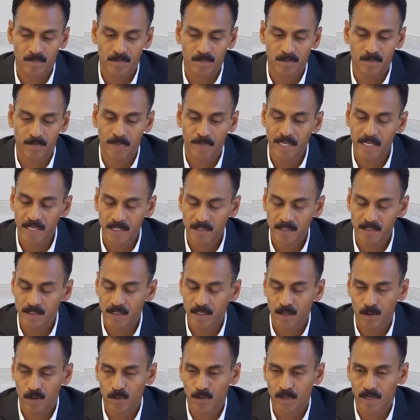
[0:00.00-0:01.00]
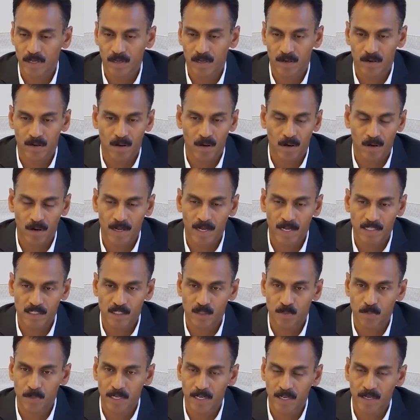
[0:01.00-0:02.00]
meetings, including an all
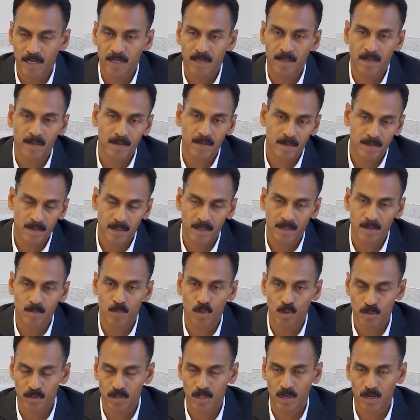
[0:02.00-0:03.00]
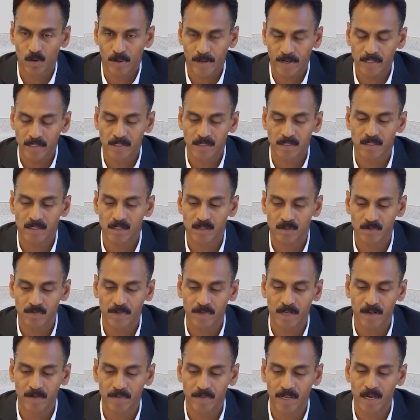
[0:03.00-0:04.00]
hands meeting in both the locations
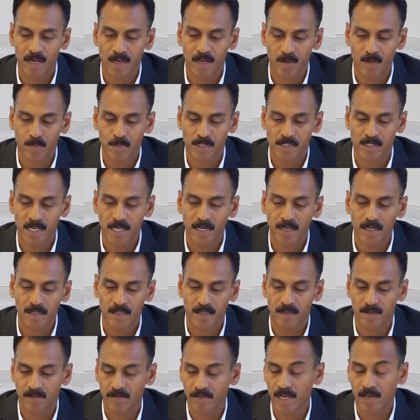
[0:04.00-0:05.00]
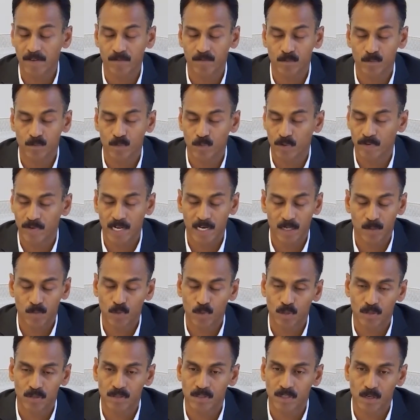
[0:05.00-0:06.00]
where we are present, and we had more
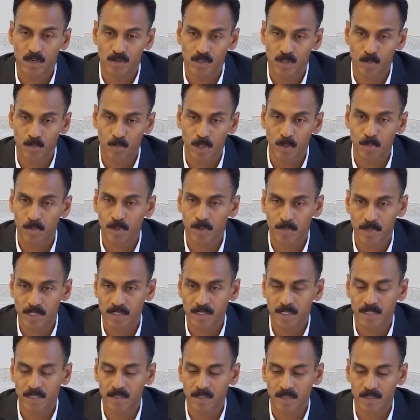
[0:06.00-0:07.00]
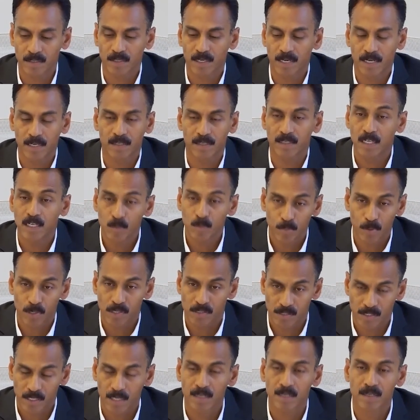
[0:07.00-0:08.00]
than 1,000 people present in that in
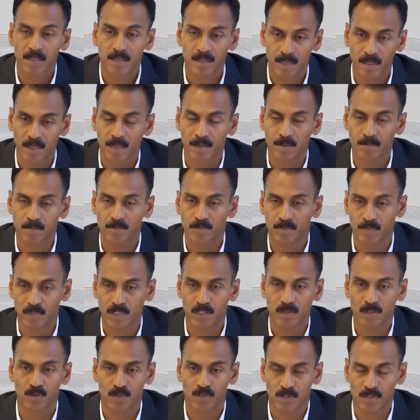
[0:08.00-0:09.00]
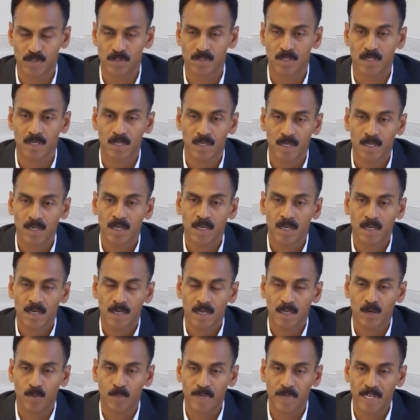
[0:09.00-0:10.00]
person in those
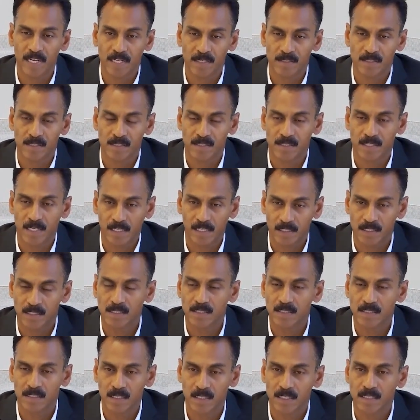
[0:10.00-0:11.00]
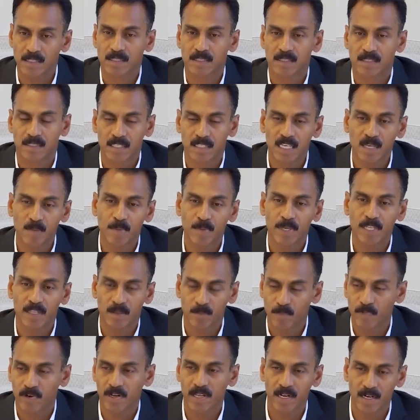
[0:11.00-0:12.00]
meetings and sessions. It's keeping
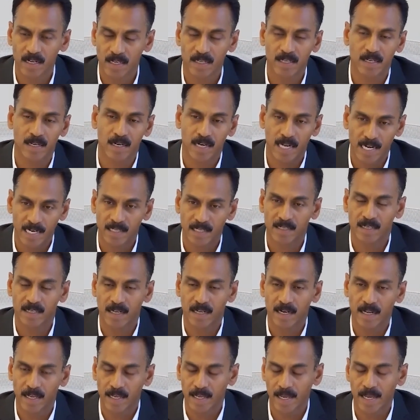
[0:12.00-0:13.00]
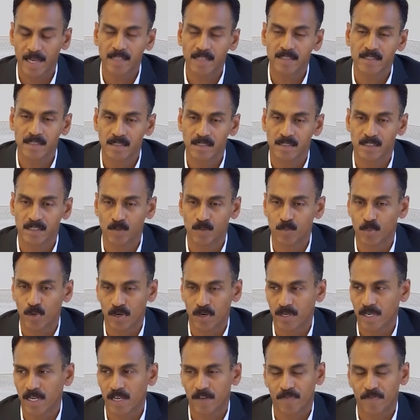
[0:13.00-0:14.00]
them really connected and engaged is
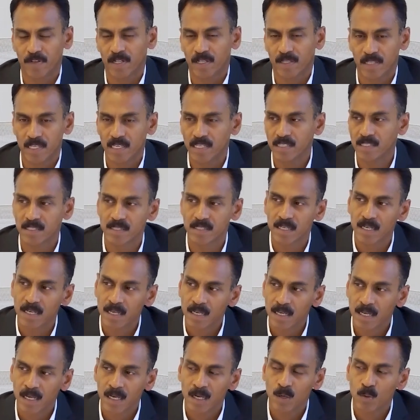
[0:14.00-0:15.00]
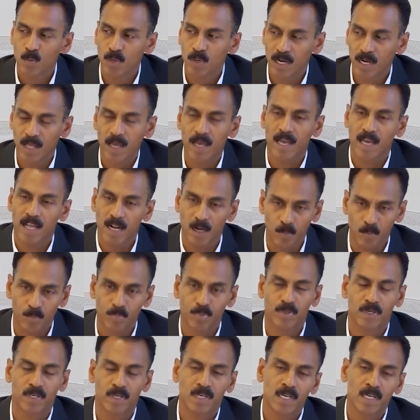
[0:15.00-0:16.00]
important. I feel these will help